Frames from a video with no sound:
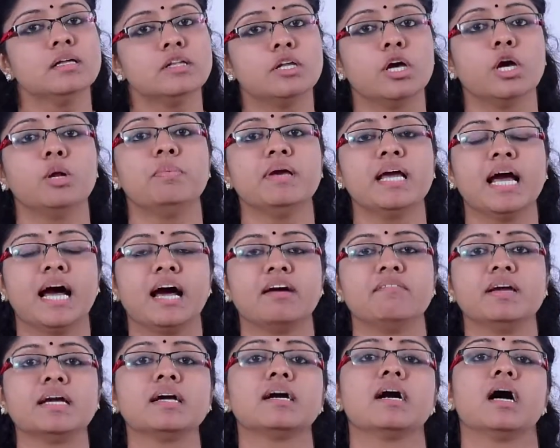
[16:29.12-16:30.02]
they will be
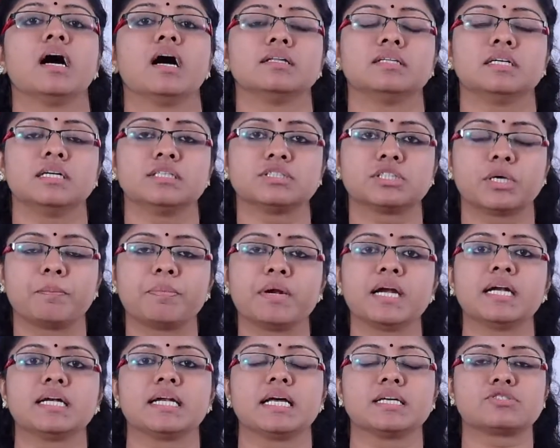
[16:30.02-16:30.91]
having the
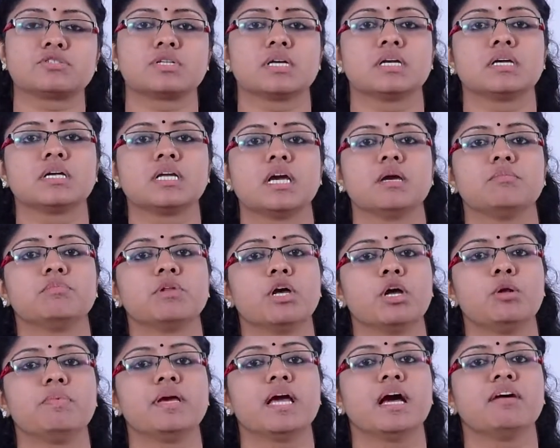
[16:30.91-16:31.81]
separate testing team,
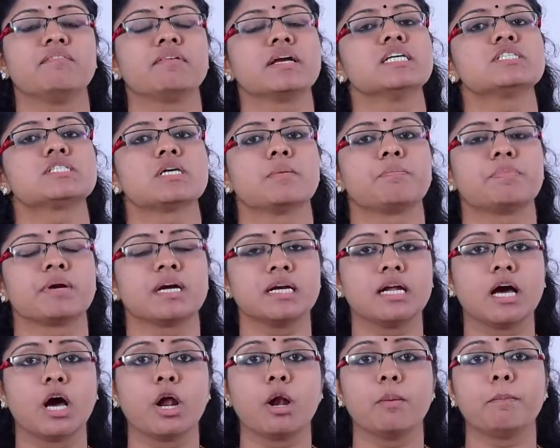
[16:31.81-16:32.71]
they will be having a separate
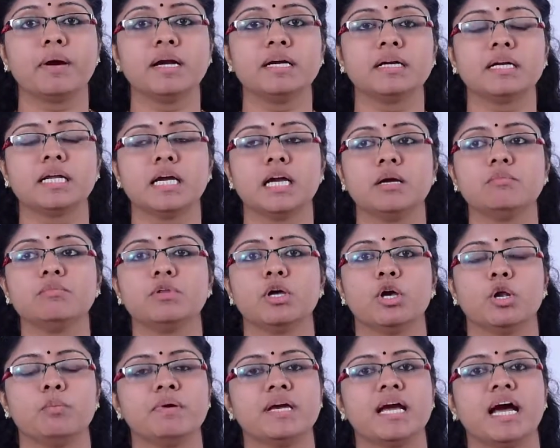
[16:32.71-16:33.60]
development team,
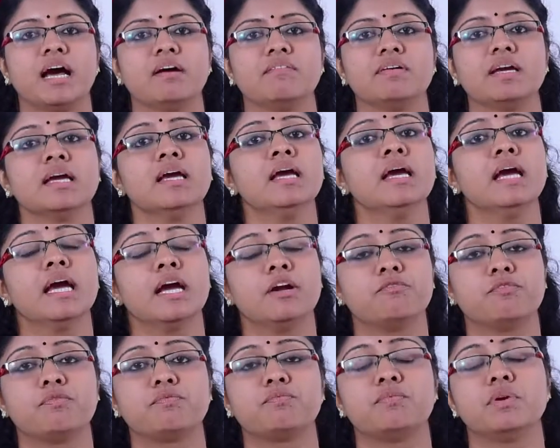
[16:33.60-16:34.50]
they will be having
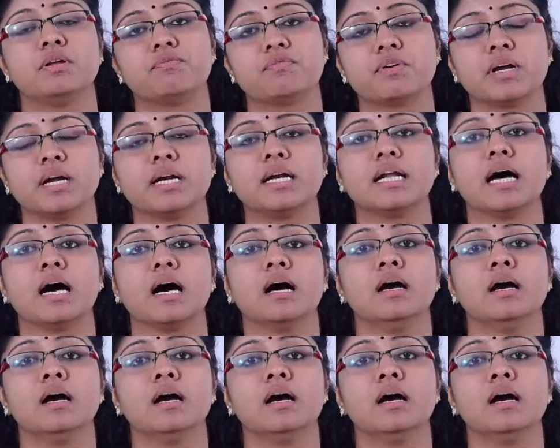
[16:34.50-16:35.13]
different